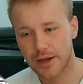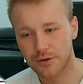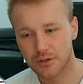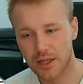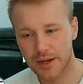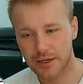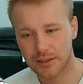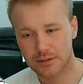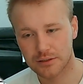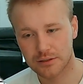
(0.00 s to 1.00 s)
I don't
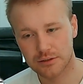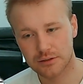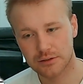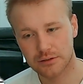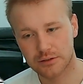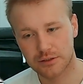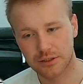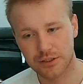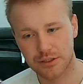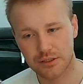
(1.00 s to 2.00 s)
like
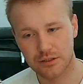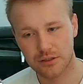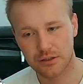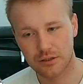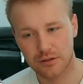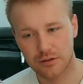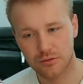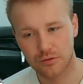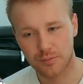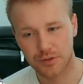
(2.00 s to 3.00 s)
this
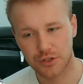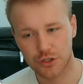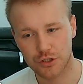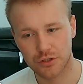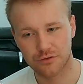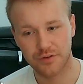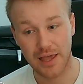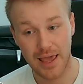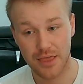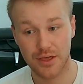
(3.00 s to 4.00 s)
repetition of
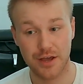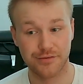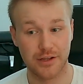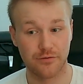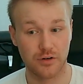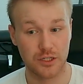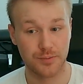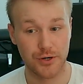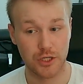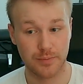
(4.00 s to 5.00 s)
"and I have never
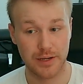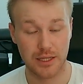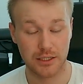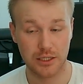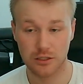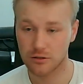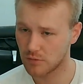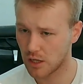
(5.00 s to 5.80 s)
experienced pain like this."